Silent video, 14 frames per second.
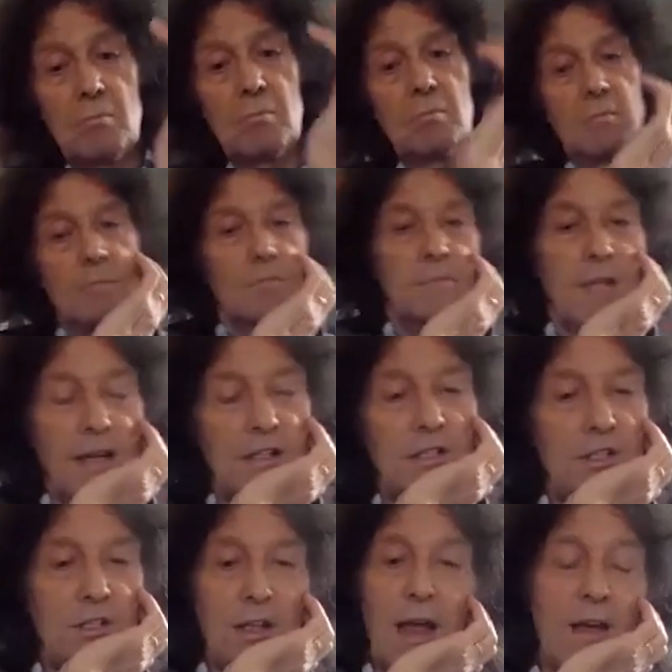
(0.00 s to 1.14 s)
Okay. That's,
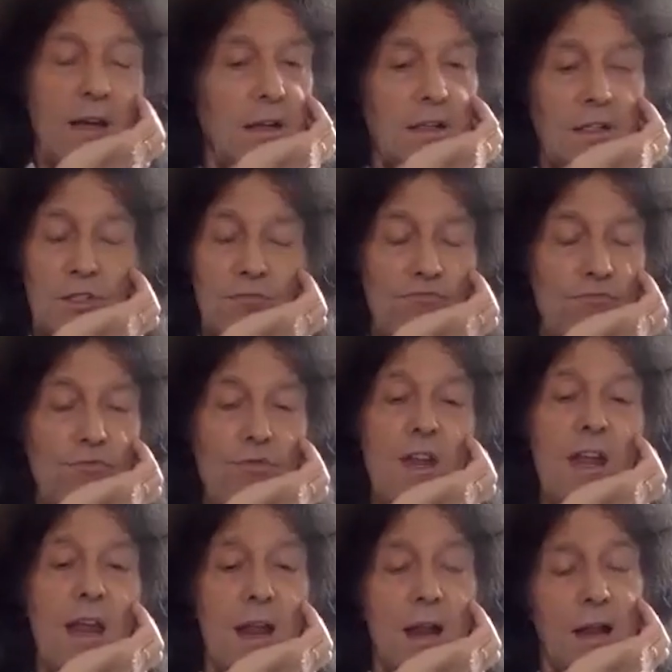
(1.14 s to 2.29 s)
and it's
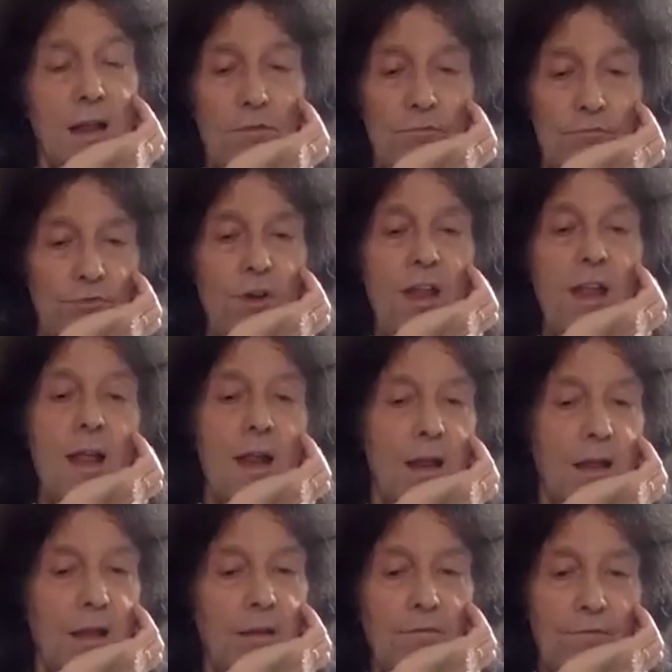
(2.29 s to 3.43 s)
really,
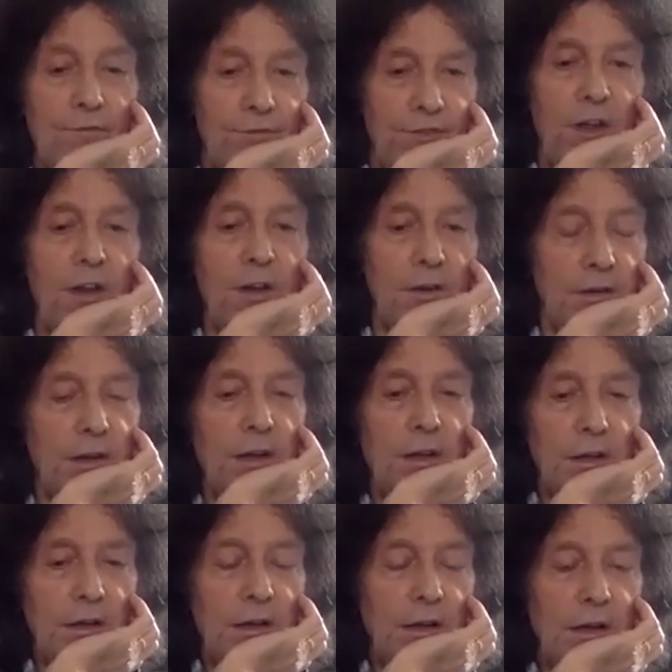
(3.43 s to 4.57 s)
really fun.
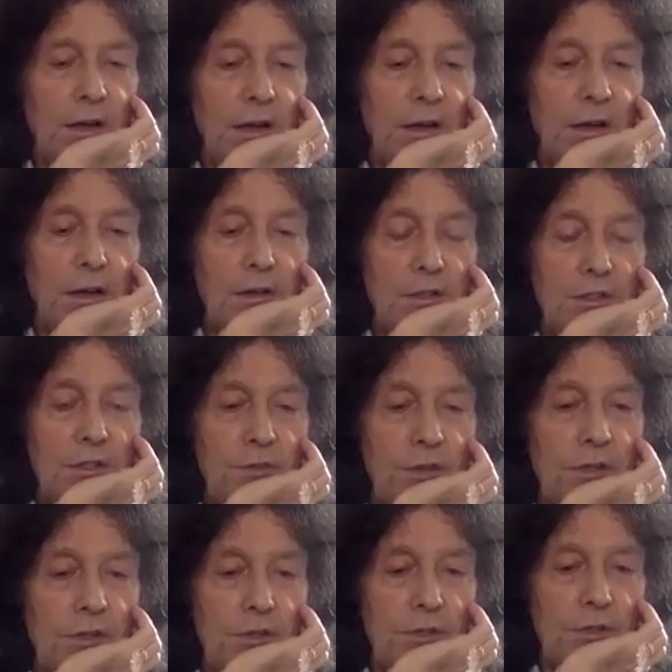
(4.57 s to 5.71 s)
Uh, it's a
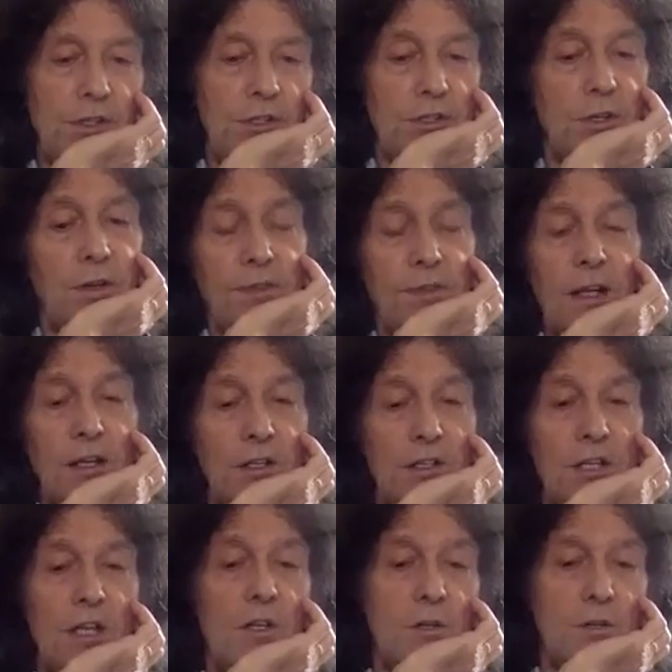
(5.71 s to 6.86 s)
real joy. So if that
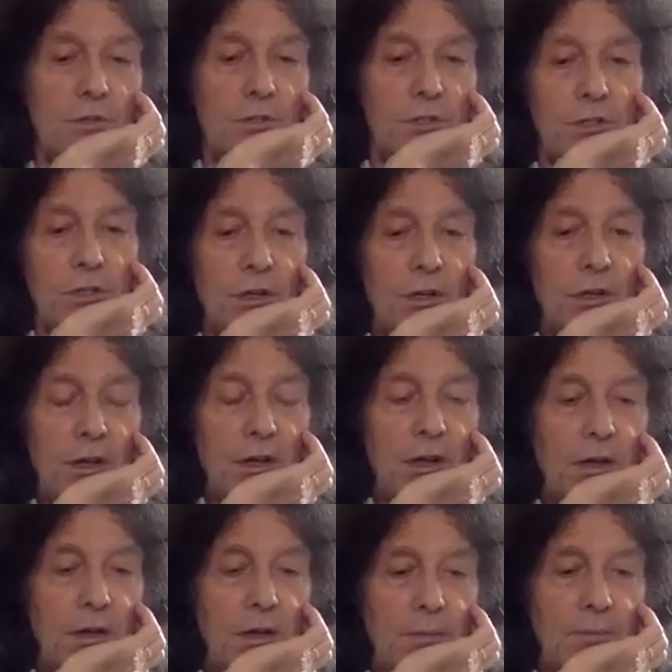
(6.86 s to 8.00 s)
continues, um,
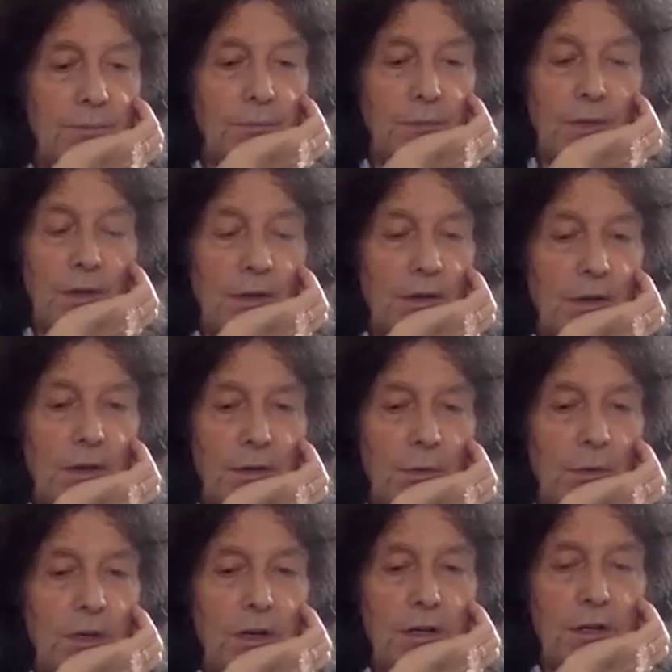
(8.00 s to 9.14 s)

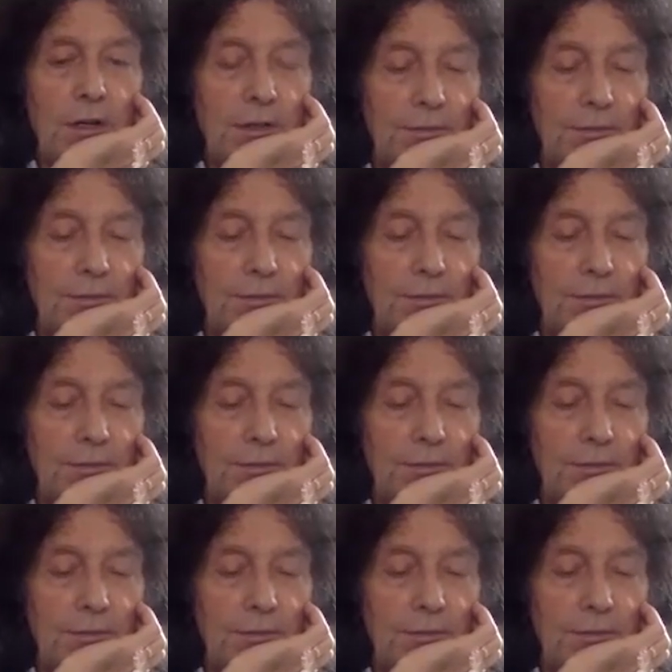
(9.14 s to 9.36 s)
why not?